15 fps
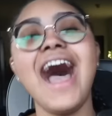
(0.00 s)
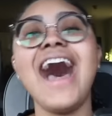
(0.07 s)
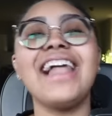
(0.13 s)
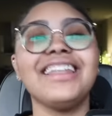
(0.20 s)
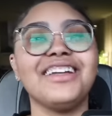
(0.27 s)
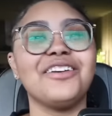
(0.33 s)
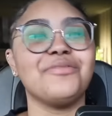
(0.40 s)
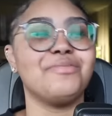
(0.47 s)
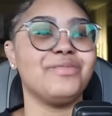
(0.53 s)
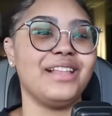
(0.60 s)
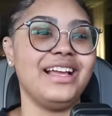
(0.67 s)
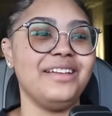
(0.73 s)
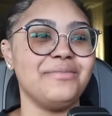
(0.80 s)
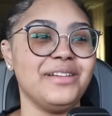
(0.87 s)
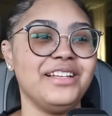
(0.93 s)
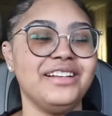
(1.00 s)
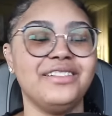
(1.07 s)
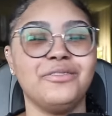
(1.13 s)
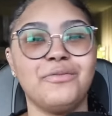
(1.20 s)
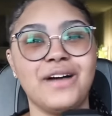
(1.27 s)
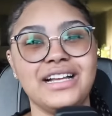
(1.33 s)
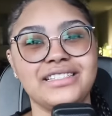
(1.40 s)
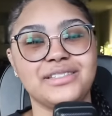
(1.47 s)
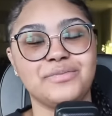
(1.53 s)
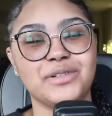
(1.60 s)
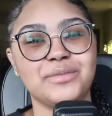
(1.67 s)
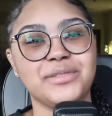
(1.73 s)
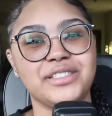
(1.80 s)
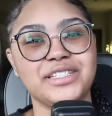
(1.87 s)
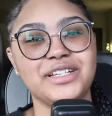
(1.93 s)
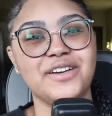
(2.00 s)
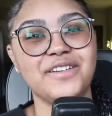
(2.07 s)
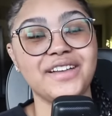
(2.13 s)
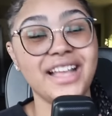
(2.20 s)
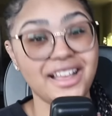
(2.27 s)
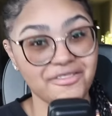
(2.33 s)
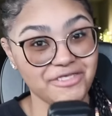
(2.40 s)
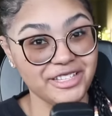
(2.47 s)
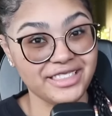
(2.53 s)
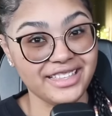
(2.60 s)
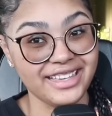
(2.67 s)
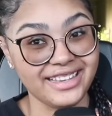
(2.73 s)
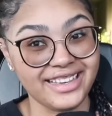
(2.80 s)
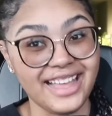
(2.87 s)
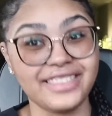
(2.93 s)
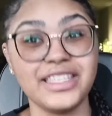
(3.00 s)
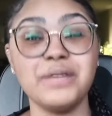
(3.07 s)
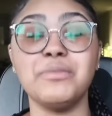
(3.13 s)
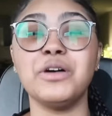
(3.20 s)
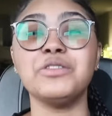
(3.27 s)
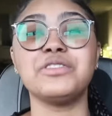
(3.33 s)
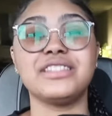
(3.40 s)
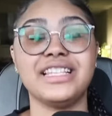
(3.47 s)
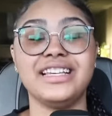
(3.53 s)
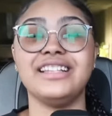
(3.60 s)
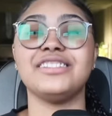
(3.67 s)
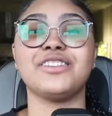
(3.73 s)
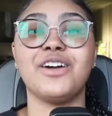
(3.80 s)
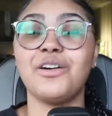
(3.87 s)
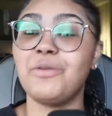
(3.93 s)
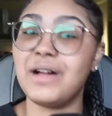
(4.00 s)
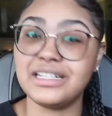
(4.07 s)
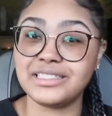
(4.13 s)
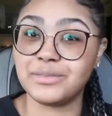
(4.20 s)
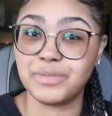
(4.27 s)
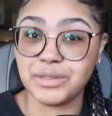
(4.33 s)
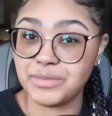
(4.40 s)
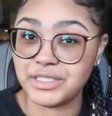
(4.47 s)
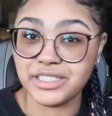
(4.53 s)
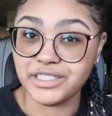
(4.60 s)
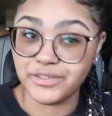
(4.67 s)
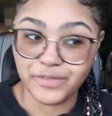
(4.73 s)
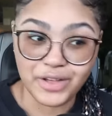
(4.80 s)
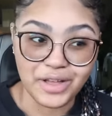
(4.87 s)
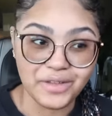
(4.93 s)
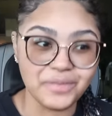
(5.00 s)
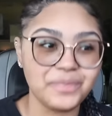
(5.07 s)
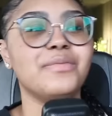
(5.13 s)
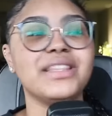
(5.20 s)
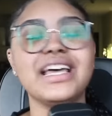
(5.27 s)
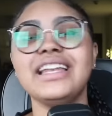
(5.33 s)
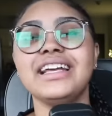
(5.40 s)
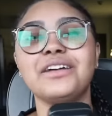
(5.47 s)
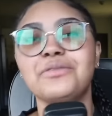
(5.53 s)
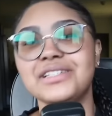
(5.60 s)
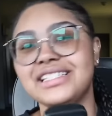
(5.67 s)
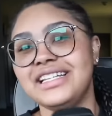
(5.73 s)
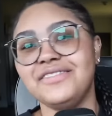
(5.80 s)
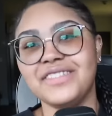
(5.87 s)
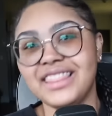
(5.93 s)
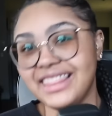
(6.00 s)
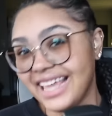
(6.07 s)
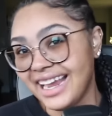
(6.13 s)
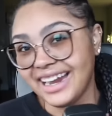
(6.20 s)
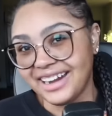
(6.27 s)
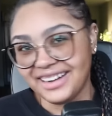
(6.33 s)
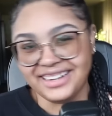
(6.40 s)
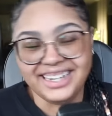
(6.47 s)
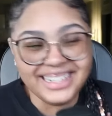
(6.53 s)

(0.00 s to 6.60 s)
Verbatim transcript: I love blaming white supremacy on everything. I think most things are white supremacy's fault, but that wasn't even there.